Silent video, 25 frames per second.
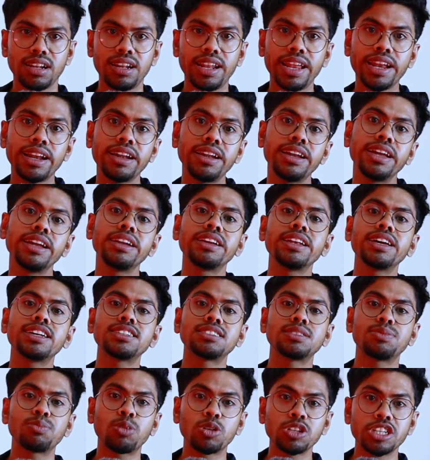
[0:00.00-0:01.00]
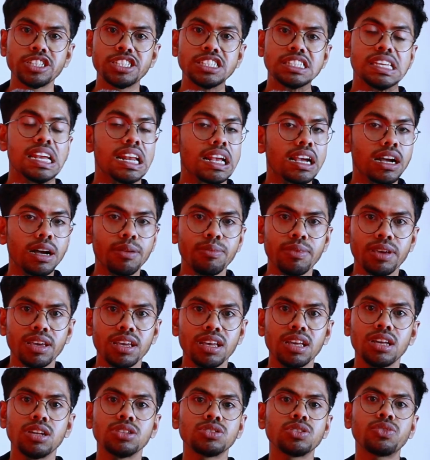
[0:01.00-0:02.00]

like latest processors are coming.